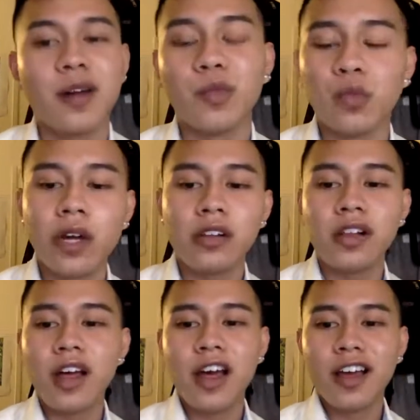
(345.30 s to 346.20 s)

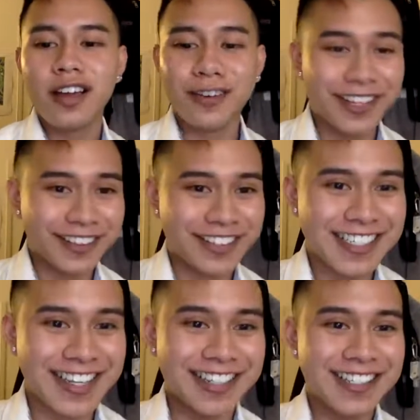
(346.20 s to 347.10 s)
Well, okay, 30
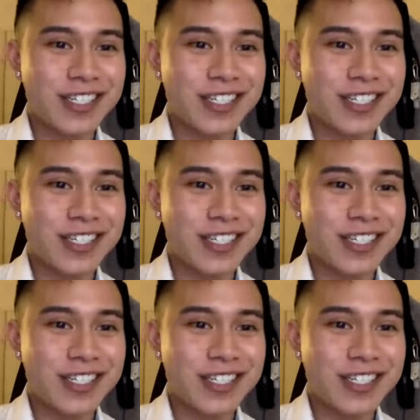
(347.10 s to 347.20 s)
seconds.